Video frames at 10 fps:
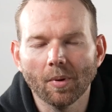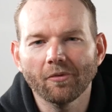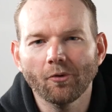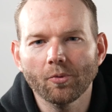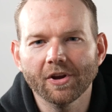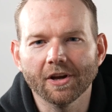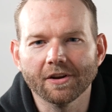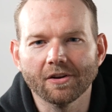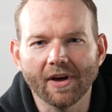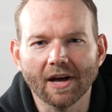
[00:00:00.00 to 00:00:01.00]
before we get
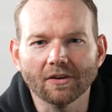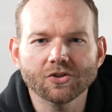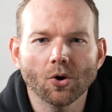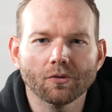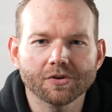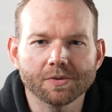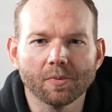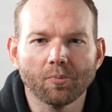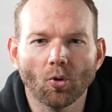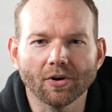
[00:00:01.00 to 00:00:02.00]
into that, let's go over some
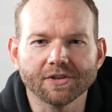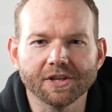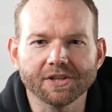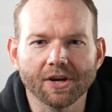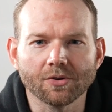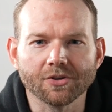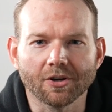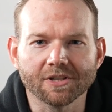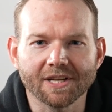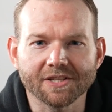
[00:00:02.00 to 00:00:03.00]
important details on
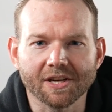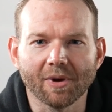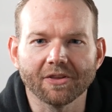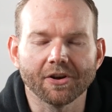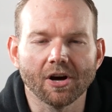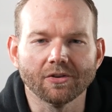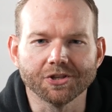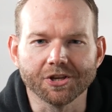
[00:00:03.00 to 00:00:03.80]
our testing methodology